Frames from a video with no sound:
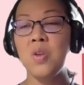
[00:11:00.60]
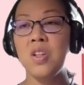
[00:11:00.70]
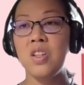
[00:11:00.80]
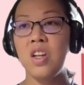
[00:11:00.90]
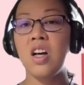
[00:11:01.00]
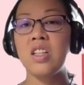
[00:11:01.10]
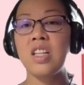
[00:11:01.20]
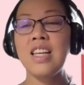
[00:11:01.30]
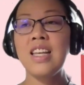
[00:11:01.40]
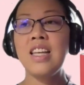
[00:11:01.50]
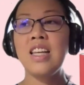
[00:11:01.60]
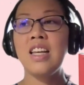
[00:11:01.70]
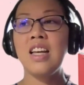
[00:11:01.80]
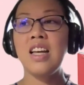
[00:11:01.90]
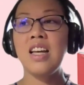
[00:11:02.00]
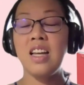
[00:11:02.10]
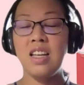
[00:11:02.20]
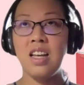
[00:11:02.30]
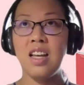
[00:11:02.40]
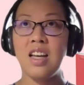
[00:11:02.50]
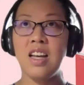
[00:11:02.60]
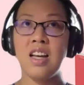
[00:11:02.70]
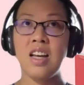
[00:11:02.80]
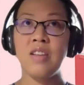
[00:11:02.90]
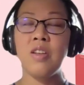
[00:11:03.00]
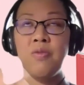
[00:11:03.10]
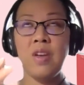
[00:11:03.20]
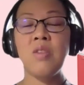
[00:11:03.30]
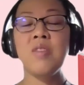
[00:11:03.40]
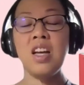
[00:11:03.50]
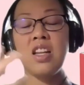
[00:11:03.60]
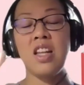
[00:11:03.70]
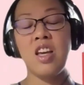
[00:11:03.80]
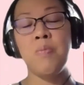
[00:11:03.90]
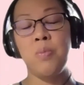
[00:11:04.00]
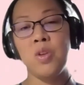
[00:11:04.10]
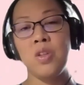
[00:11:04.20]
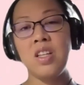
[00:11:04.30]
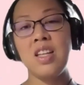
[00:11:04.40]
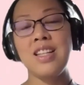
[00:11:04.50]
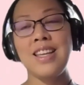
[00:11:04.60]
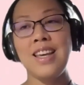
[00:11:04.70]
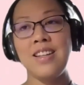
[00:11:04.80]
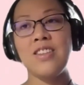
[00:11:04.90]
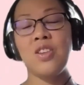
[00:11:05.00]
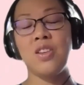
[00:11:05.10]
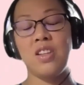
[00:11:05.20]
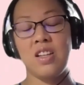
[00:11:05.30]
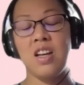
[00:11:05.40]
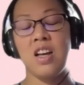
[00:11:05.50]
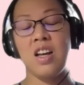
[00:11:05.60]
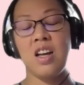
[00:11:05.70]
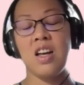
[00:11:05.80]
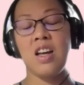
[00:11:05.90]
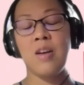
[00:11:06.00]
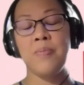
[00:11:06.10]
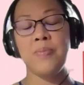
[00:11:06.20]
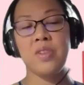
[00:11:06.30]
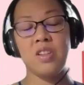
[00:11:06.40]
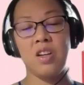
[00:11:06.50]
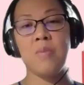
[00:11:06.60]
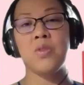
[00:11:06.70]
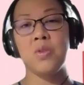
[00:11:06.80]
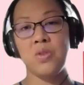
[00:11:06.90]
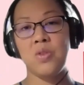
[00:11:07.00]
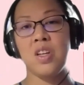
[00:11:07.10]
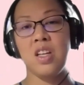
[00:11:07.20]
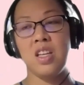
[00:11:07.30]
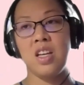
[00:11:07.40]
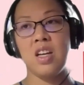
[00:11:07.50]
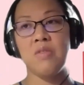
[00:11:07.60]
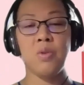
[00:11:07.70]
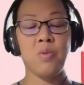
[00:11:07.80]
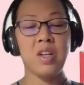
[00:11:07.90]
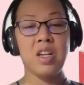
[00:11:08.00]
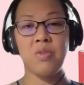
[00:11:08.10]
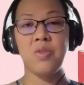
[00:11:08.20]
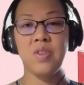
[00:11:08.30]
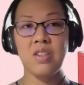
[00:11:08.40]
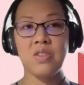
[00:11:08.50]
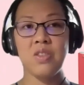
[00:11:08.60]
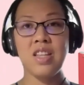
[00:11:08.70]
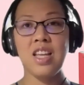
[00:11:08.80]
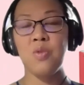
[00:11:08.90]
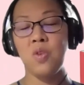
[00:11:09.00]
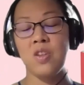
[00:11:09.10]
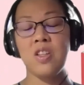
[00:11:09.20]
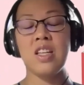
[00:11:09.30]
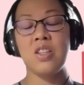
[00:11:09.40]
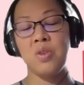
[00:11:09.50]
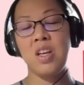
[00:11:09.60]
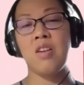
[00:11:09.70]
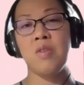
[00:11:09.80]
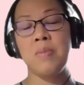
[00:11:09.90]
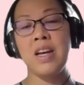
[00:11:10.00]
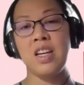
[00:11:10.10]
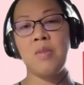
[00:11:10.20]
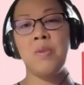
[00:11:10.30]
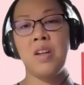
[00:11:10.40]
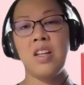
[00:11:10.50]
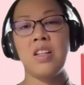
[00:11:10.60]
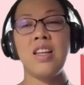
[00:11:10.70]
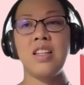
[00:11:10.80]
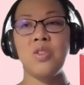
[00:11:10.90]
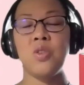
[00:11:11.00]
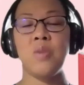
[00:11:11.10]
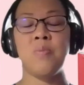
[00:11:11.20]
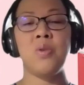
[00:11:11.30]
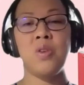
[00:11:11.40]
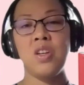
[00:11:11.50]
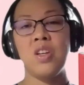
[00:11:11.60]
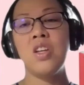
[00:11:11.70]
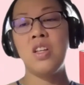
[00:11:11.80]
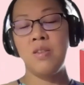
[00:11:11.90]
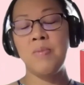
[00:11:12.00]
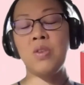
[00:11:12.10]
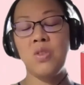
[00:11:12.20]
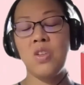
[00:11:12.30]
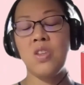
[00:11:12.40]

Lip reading: will not the fellow that they appointed cannot come to Australia for whatever reason, they would need to have a backup plan and need to employ because